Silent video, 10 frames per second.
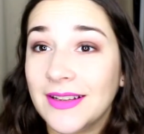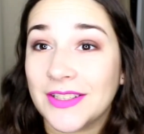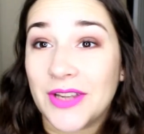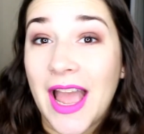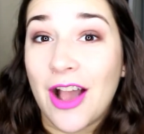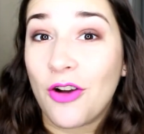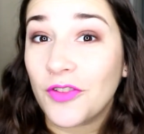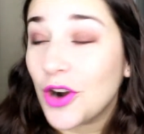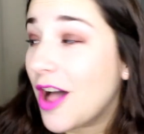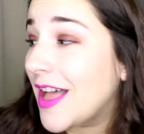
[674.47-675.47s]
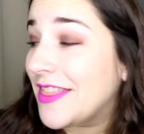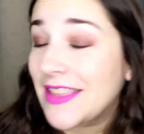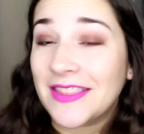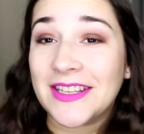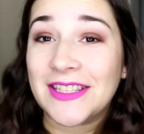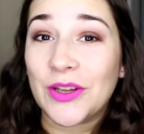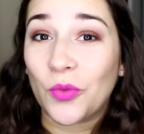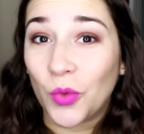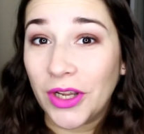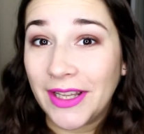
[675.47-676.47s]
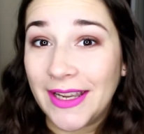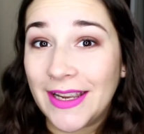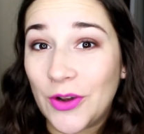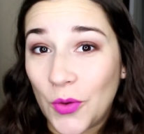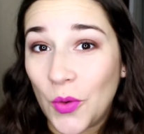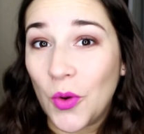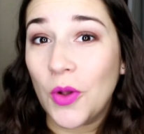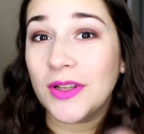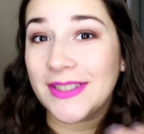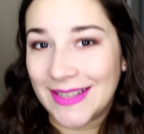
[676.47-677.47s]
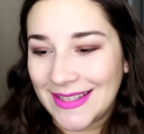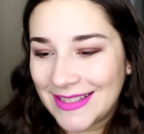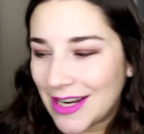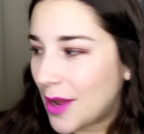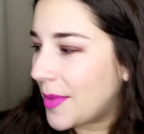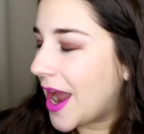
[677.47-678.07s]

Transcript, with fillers: So yeah, overall, I think that this is a really cool system.